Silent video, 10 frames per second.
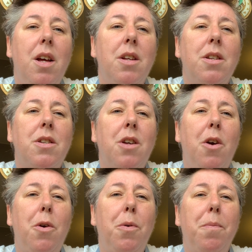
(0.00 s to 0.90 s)

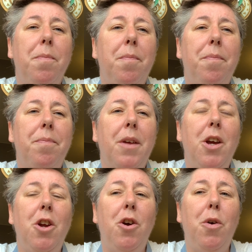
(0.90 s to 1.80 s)
So,
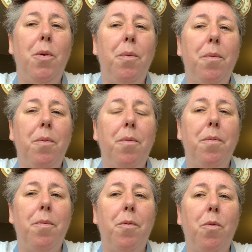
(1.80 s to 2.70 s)
you know,
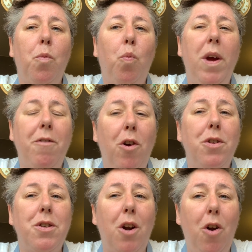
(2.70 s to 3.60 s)
we've
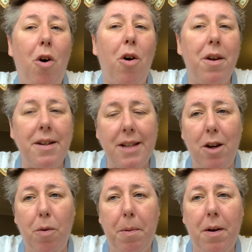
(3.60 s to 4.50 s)
lost a lot as
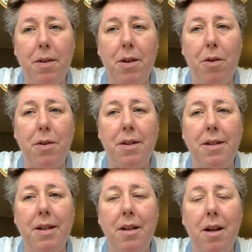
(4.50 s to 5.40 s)
annual pass holders at
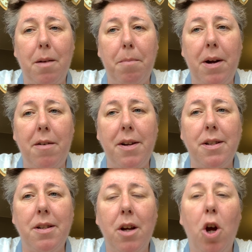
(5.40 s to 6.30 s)
Disneyland
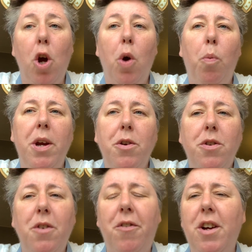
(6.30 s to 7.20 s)
Paris. We
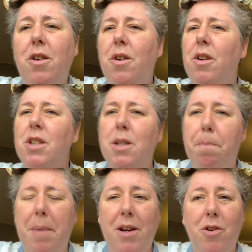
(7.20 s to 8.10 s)
used to feel
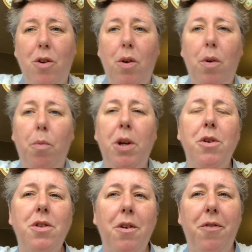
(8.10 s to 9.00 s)
special. We
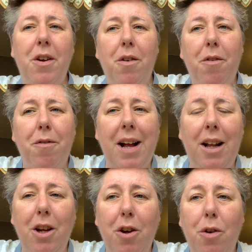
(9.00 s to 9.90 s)
used to feel
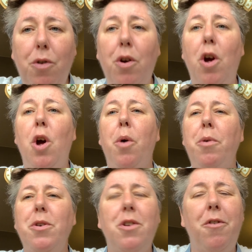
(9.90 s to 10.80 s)
valued.
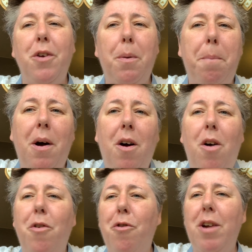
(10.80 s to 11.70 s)
We used to feel
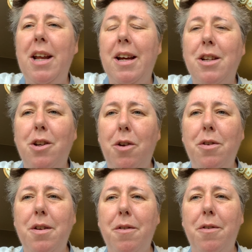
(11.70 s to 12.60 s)
part of a really
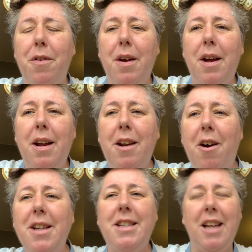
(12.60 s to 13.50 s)
exclusive,
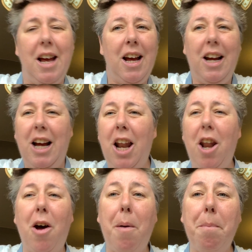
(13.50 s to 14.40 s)
nice
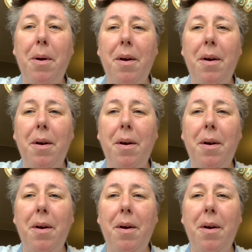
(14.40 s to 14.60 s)
club,